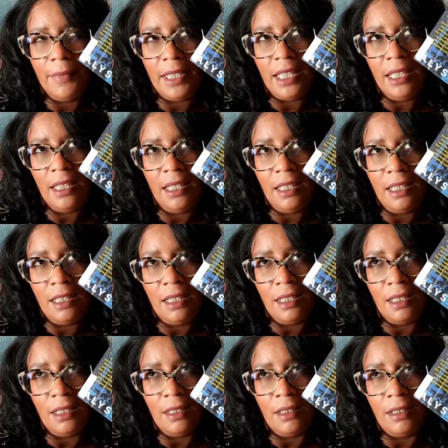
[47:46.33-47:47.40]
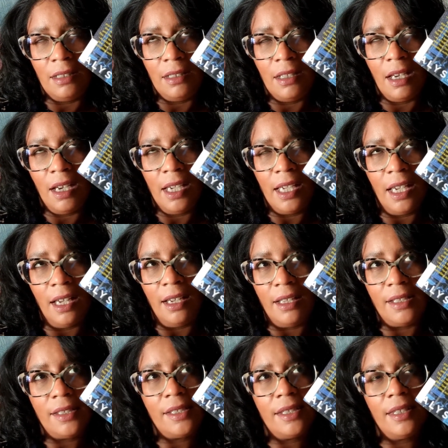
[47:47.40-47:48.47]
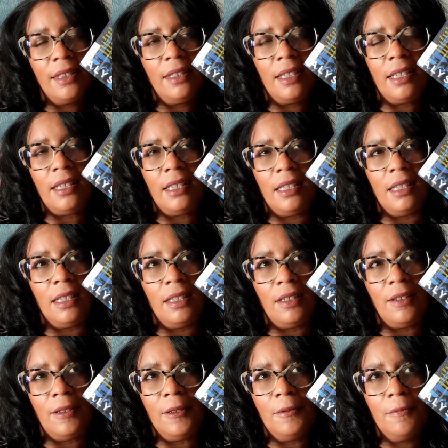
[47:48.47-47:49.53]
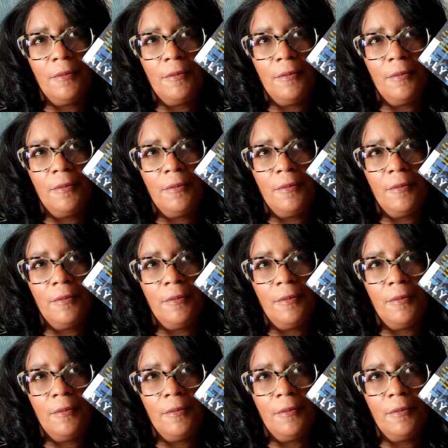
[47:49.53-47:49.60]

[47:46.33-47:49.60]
In, I guess, the